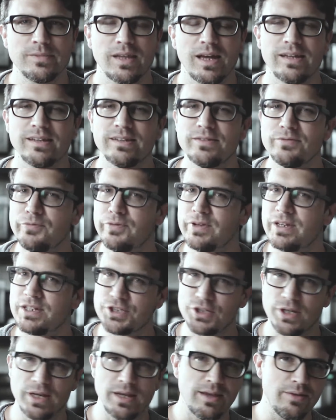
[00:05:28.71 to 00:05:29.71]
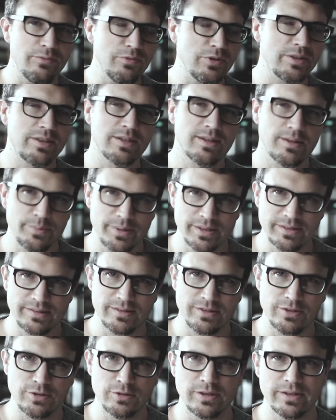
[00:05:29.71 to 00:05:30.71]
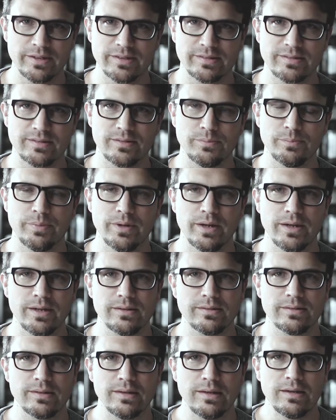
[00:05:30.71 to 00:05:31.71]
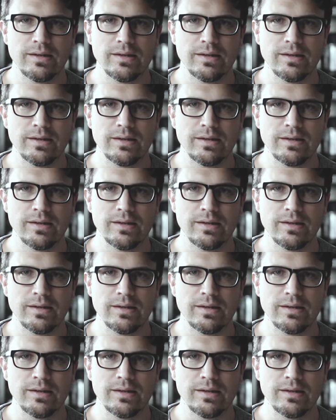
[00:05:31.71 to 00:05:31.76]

I didn't finish everything on my to-do list, but